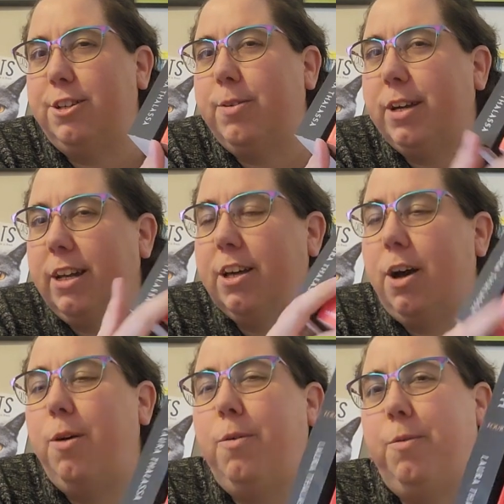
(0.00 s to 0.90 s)
So we're going to
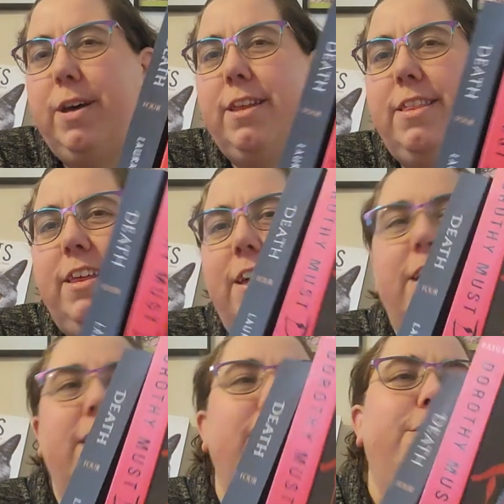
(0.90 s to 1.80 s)
go with
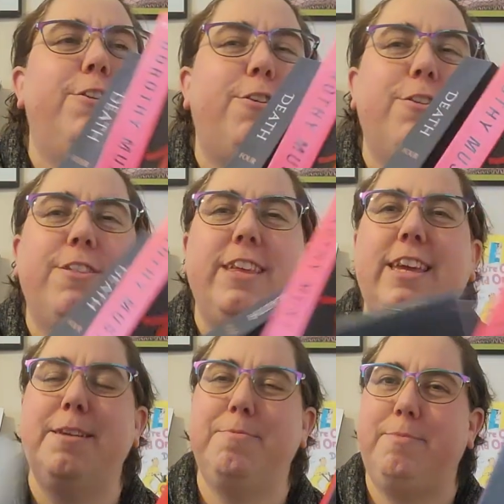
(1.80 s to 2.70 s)

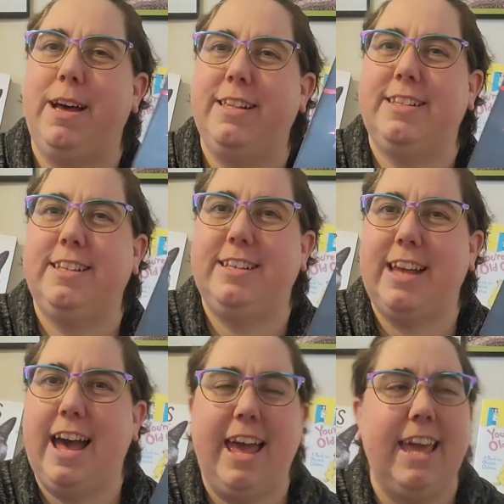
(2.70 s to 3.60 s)
Dorothy Must
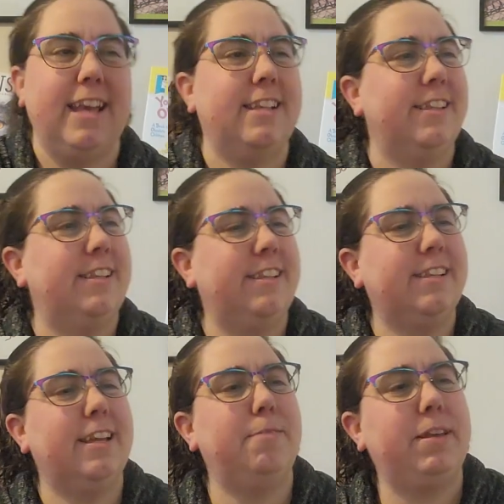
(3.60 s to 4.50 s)
Die. So this is
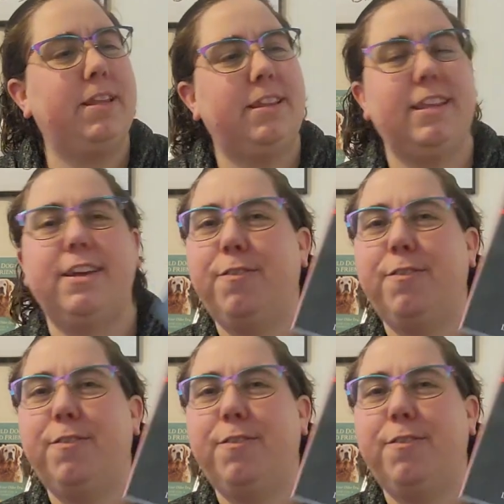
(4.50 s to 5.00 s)
going to be the